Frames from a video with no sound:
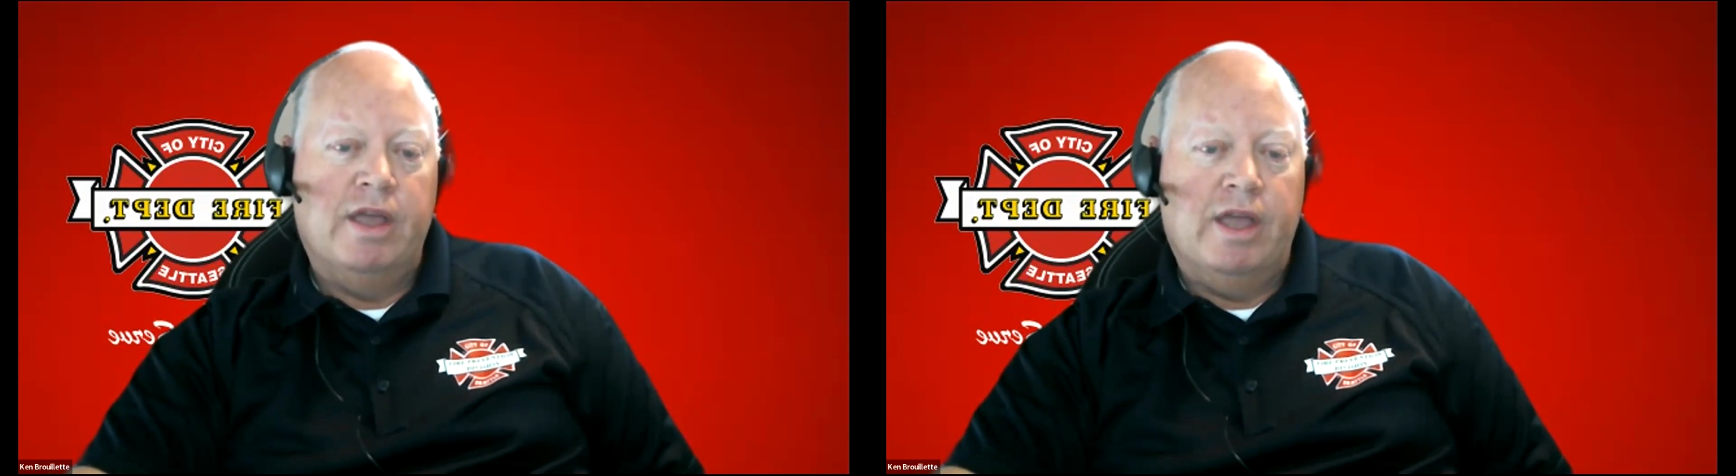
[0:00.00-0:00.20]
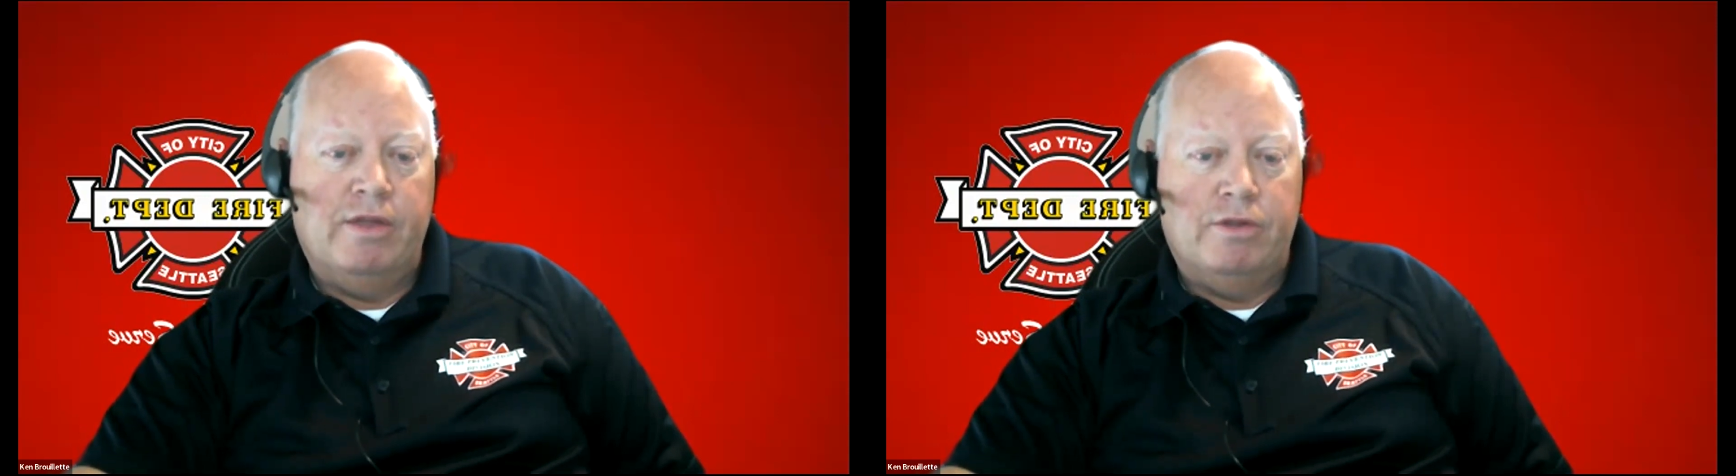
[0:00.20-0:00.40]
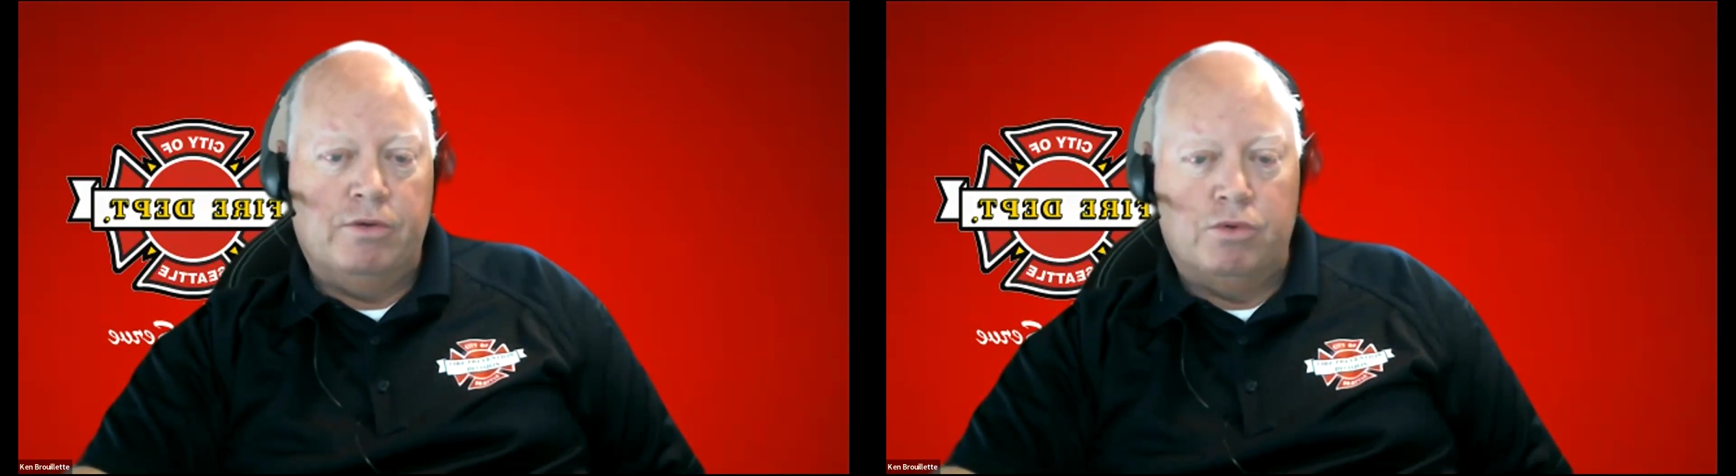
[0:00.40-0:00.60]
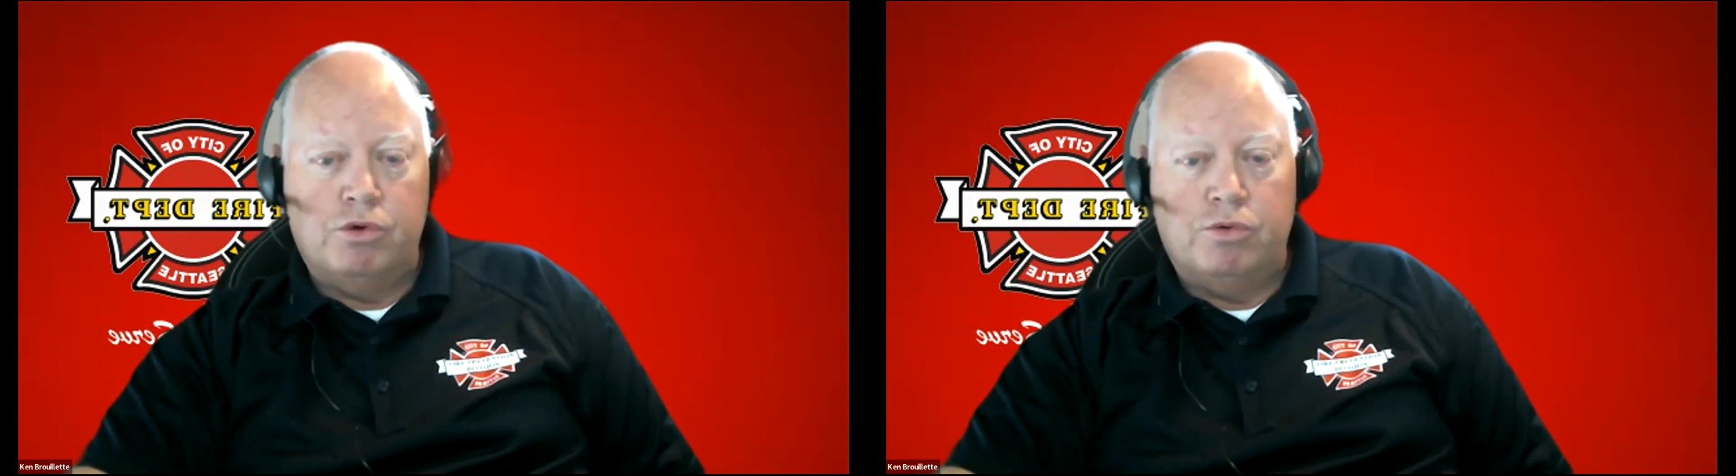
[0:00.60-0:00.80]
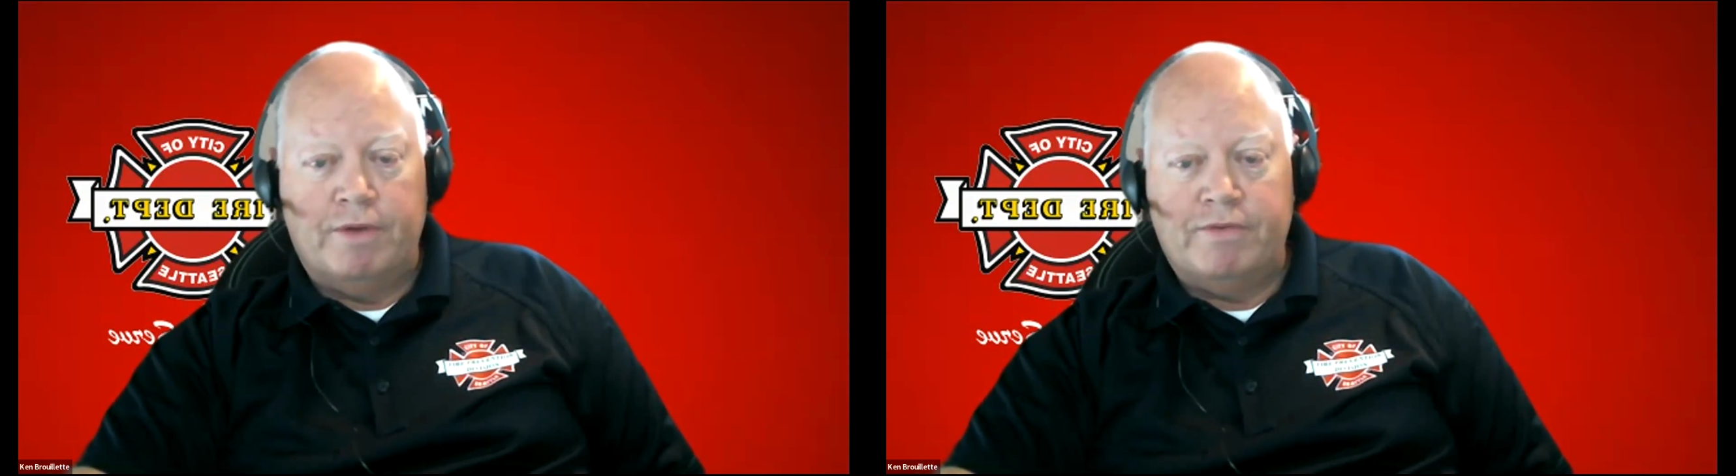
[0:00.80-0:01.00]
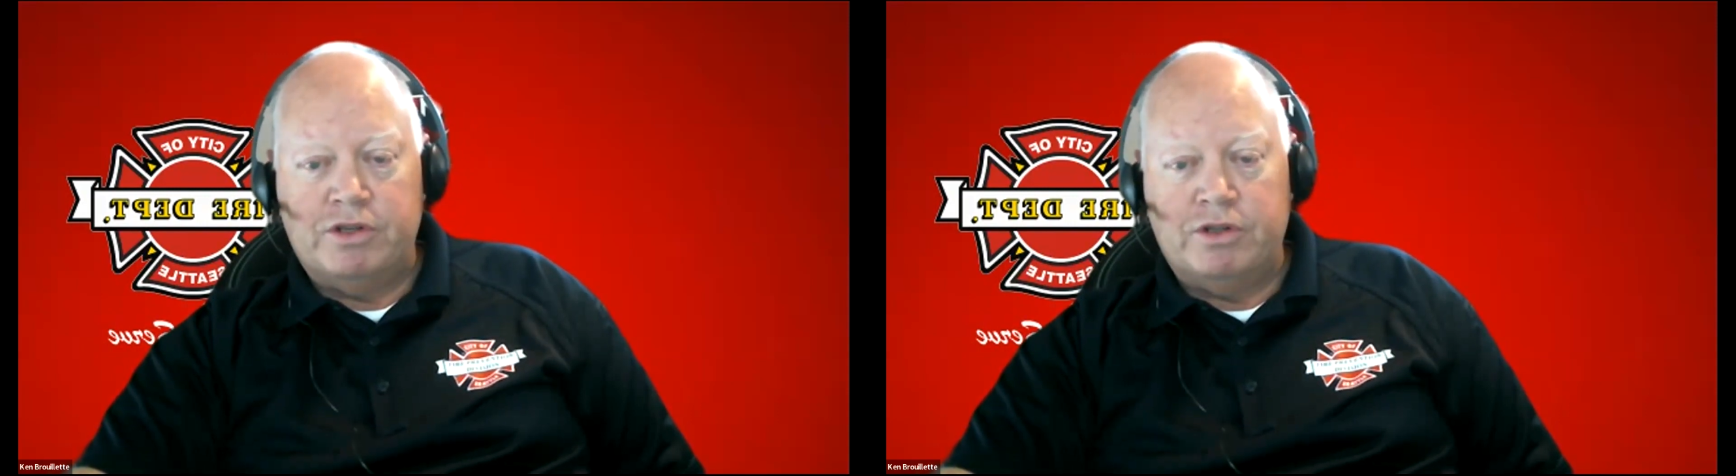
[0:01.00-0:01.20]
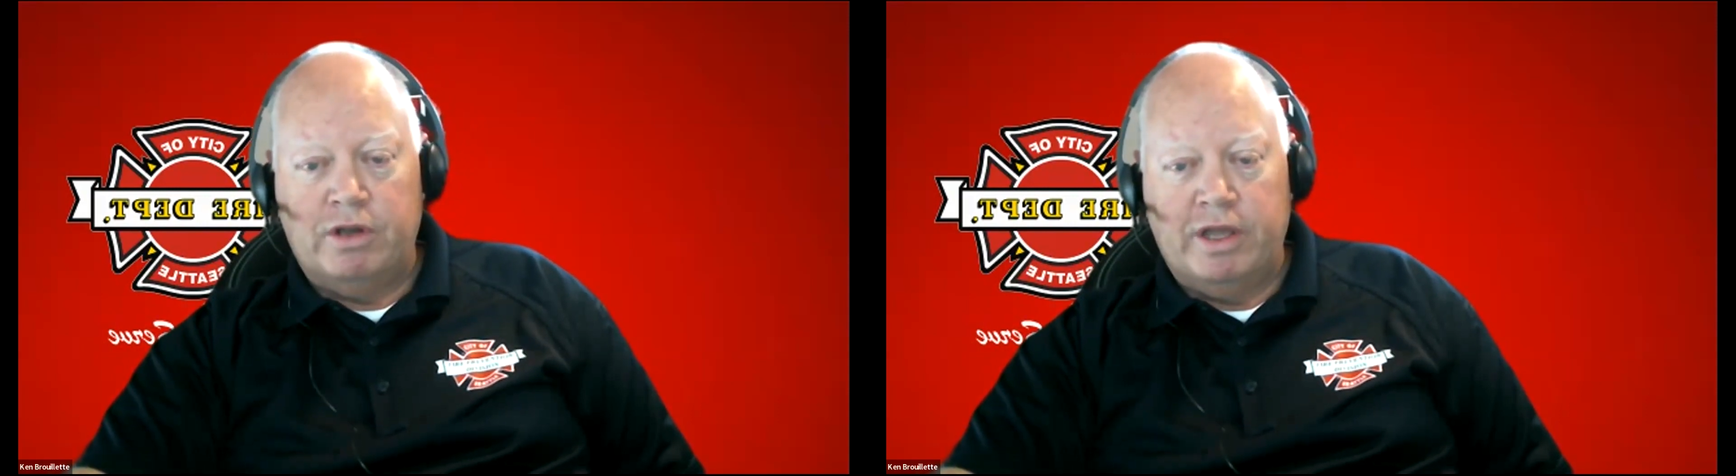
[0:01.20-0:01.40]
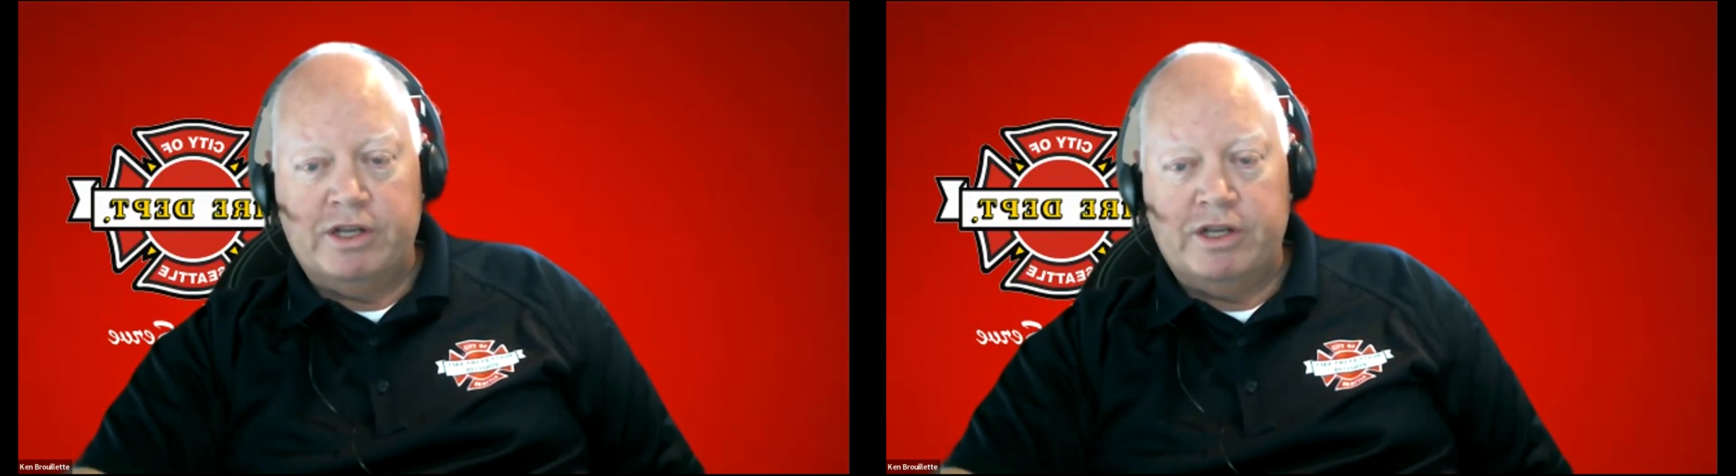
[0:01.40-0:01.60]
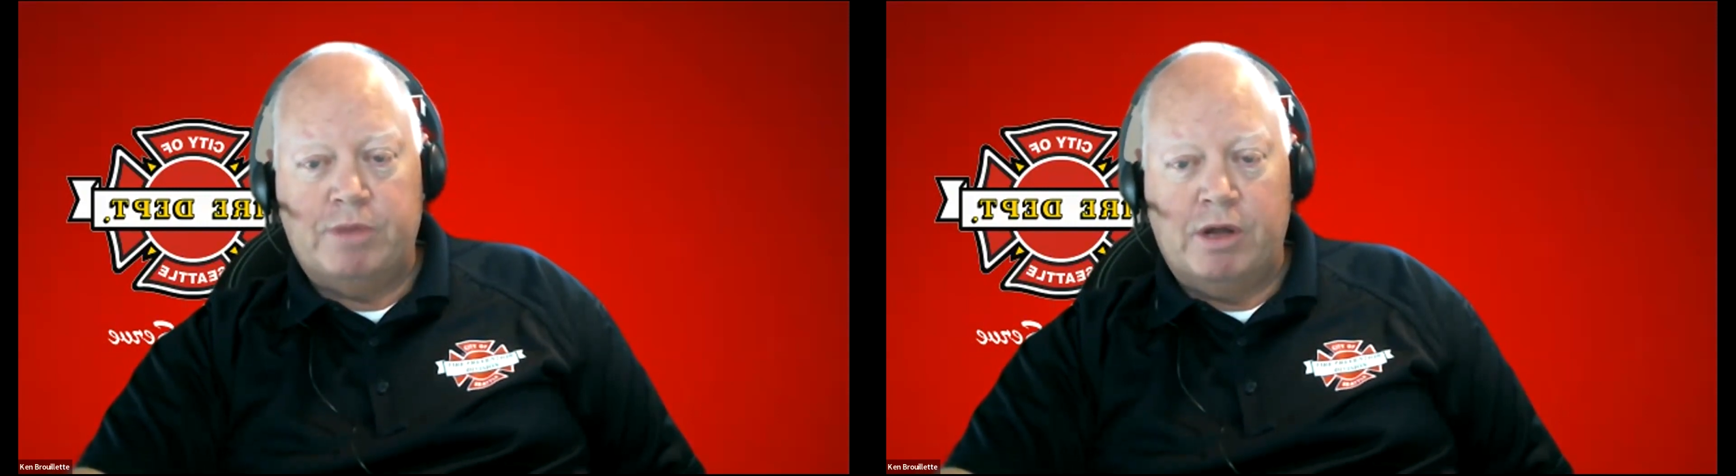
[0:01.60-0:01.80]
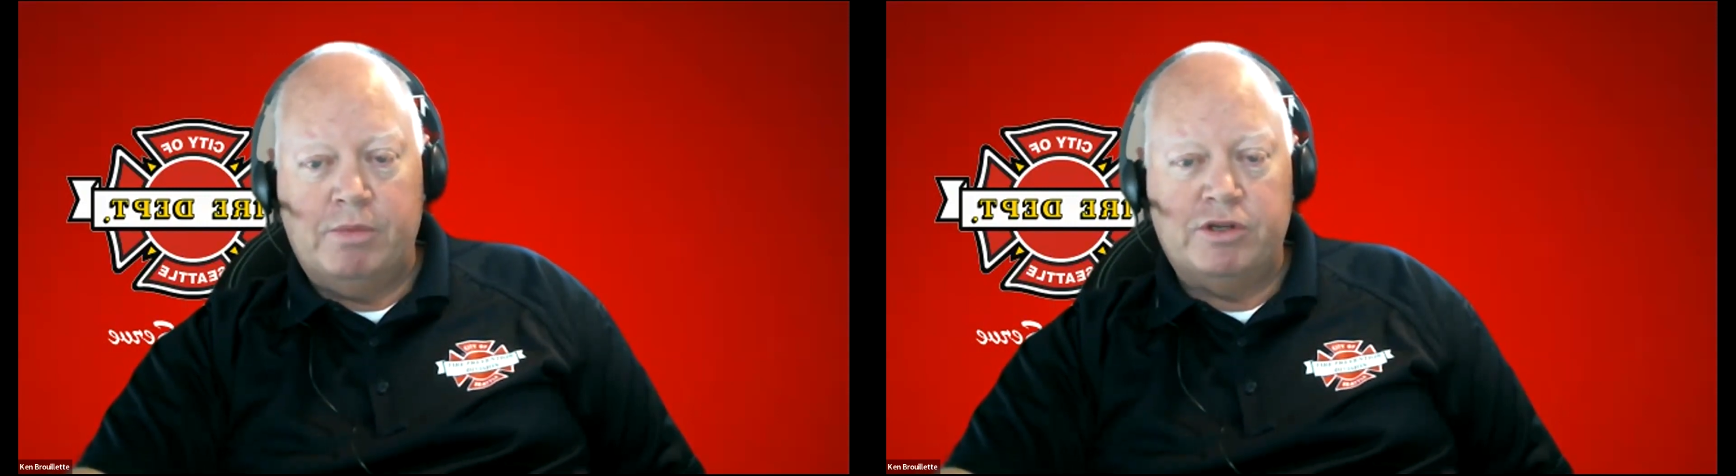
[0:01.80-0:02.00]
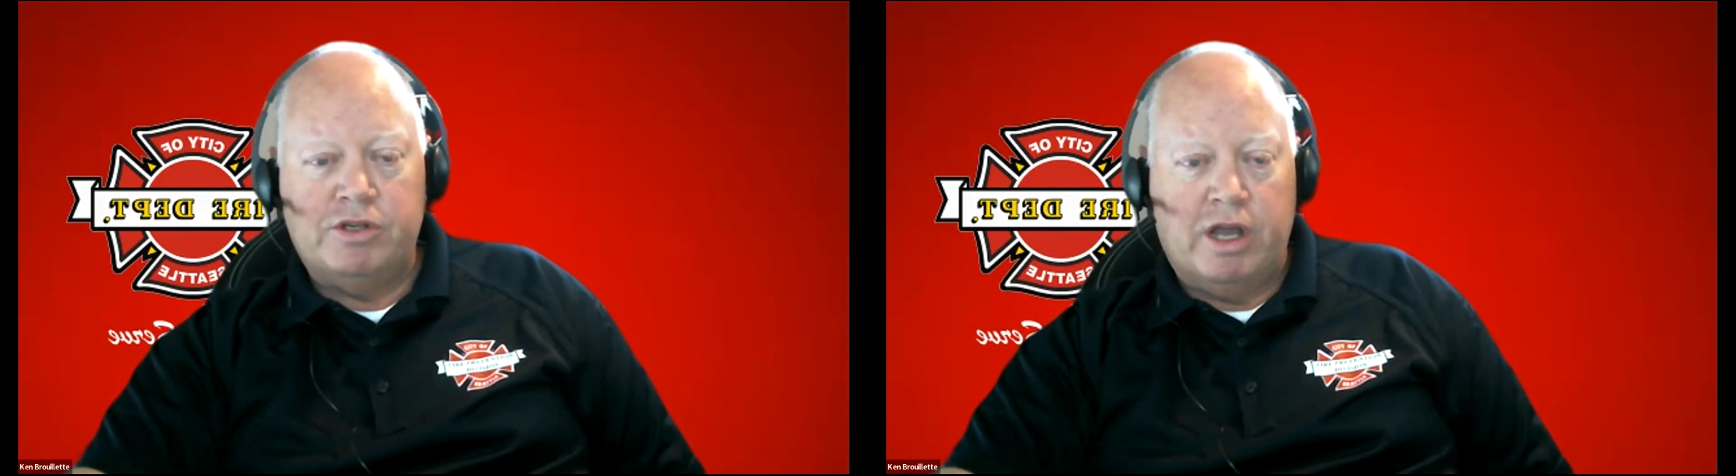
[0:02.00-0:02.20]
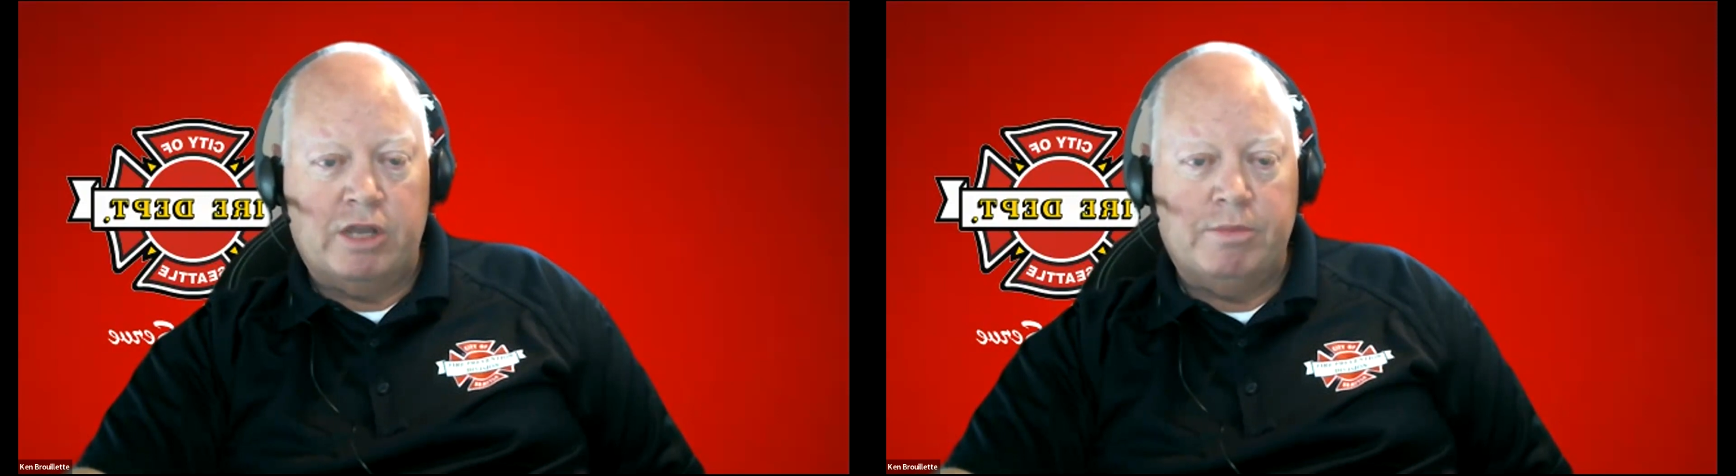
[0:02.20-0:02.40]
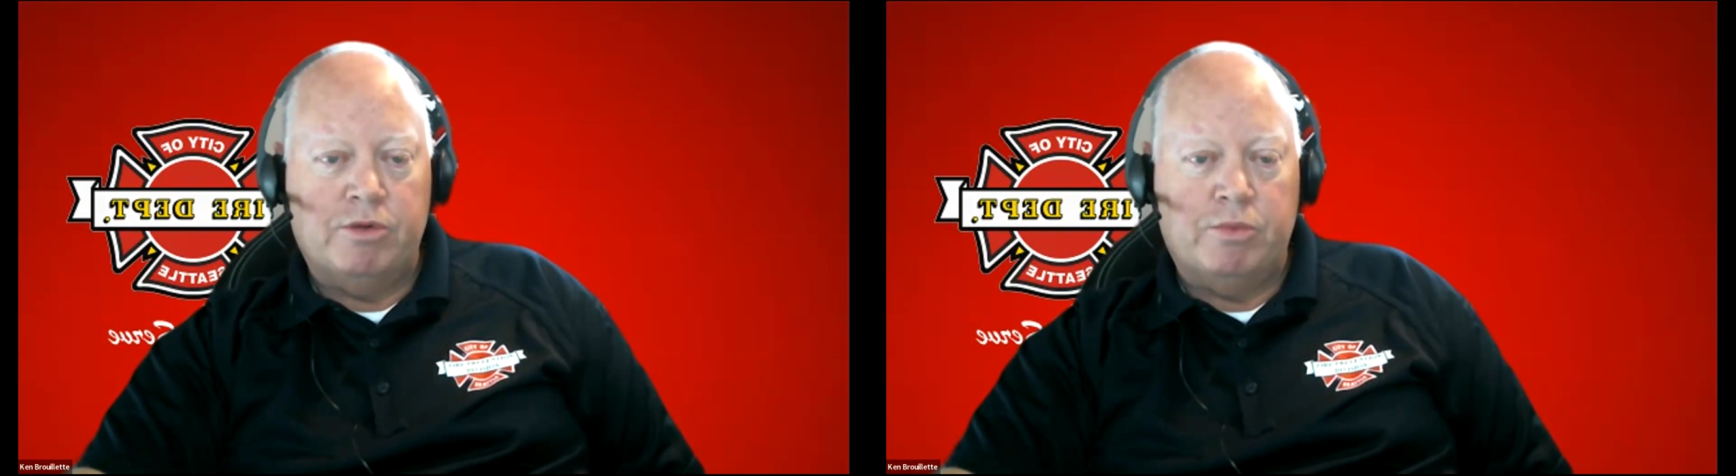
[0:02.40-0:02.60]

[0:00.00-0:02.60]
and the rule referenced the latest published document,